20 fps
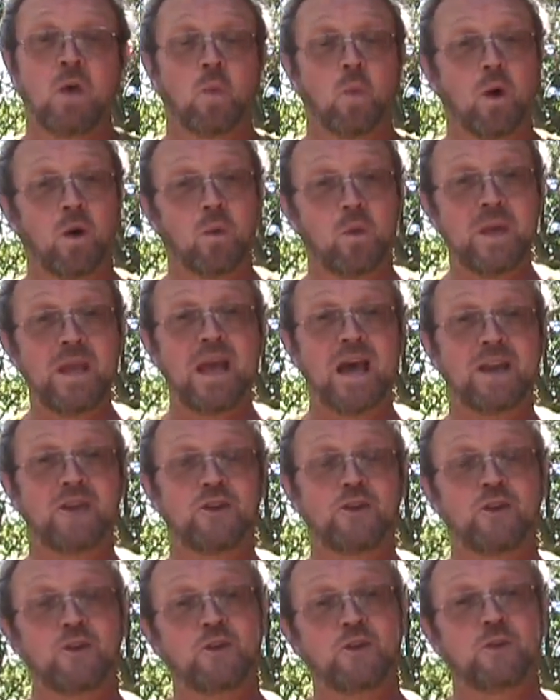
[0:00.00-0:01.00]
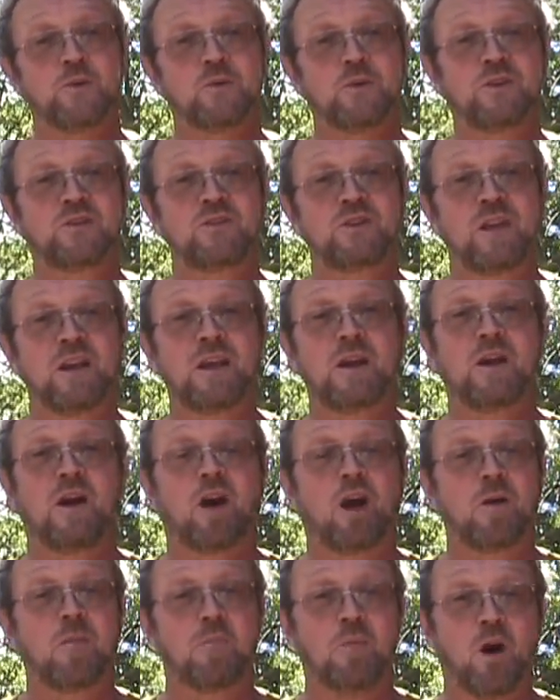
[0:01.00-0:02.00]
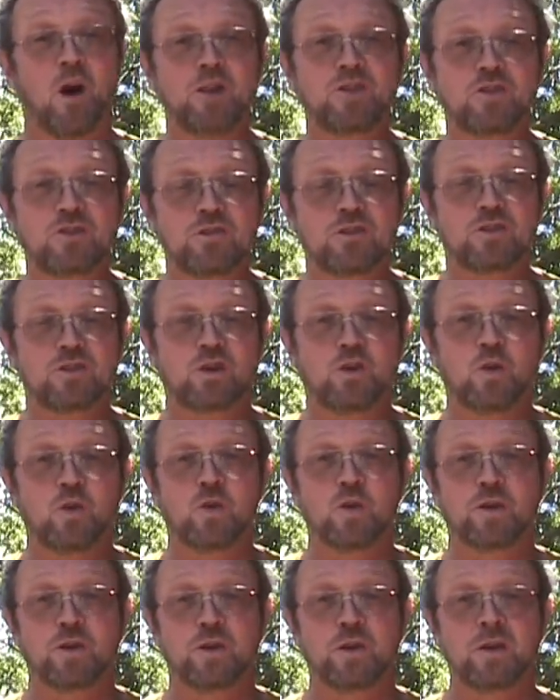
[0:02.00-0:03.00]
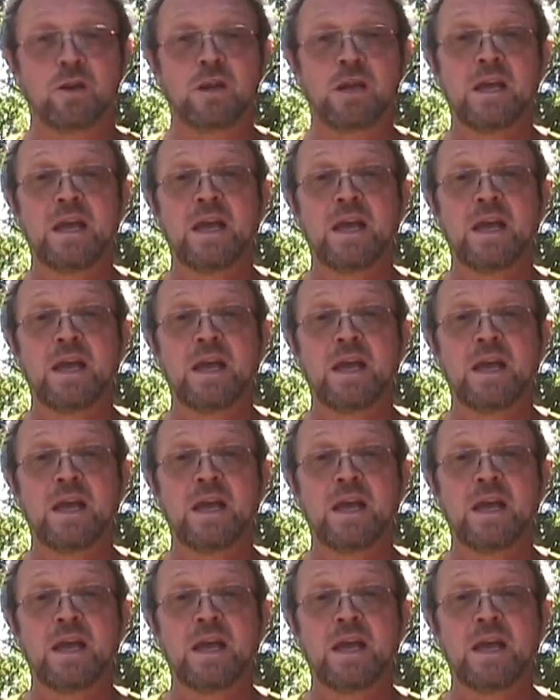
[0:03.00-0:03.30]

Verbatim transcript: What we had to do was take our monsters cooler